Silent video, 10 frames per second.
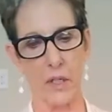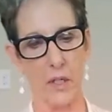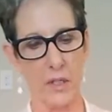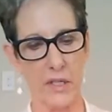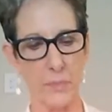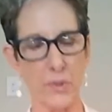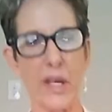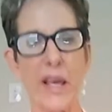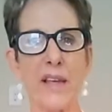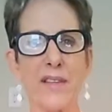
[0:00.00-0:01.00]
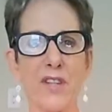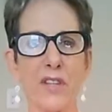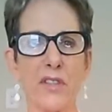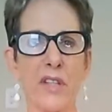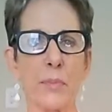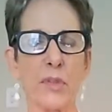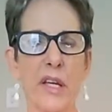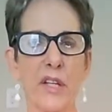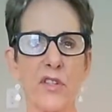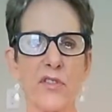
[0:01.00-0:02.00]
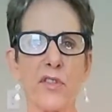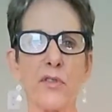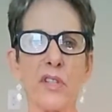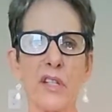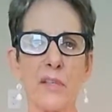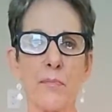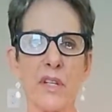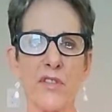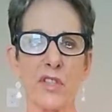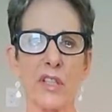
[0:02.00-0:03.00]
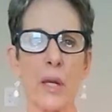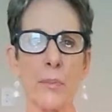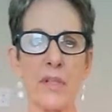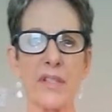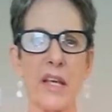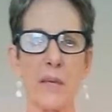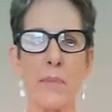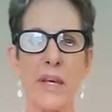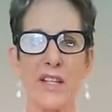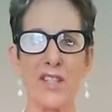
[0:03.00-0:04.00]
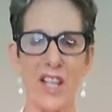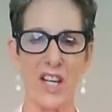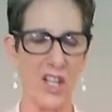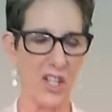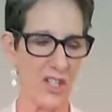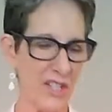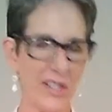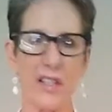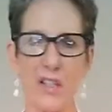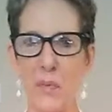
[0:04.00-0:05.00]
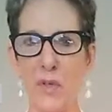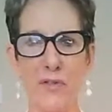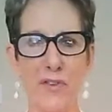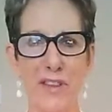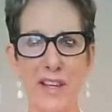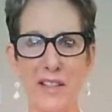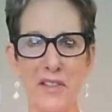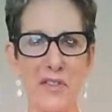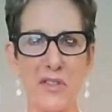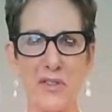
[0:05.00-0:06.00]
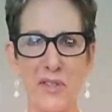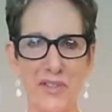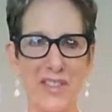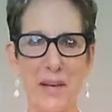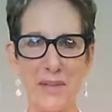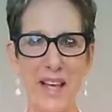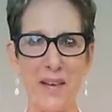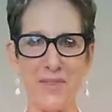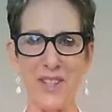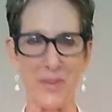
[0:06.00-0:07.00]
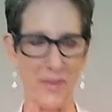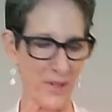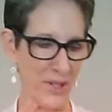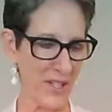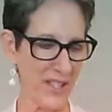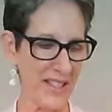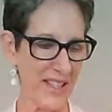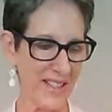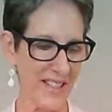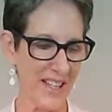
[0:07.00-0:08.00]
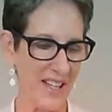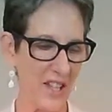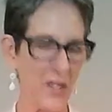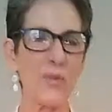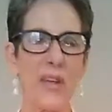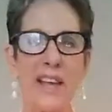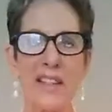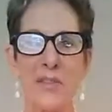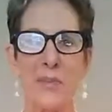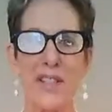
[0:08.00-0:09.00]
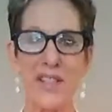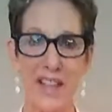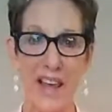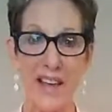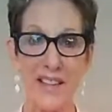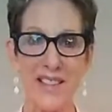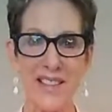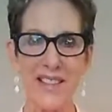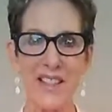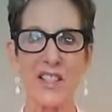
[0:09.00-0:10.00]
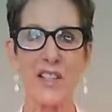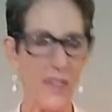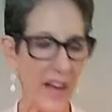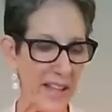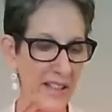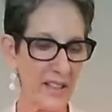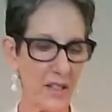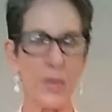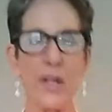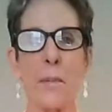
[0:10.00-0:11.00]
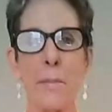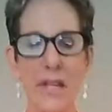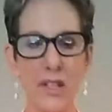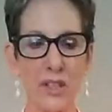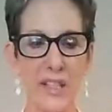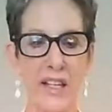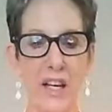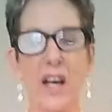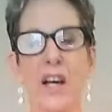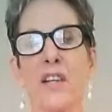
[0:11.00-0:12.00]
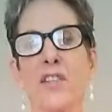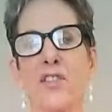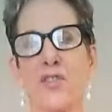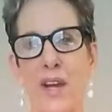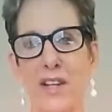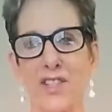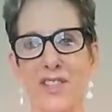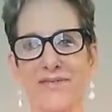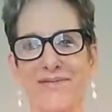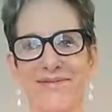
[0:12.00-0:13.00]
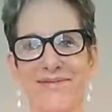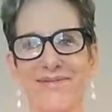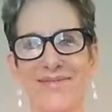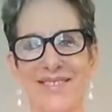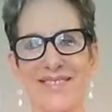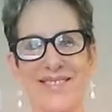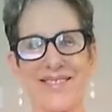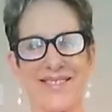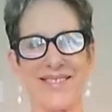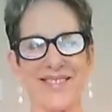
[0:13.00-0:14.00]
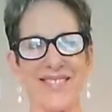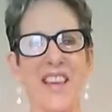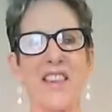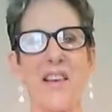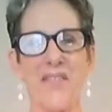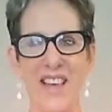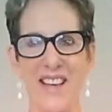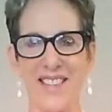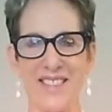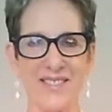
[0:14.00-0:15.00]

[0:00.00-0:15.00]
Temple Hayes, Dr. Temple Hayes, she's a Unity minister up in St. Pete. She said this beautiful thing at a service I was at once with her, and she said, "United we stand, divided we are merely a distraction." I love that.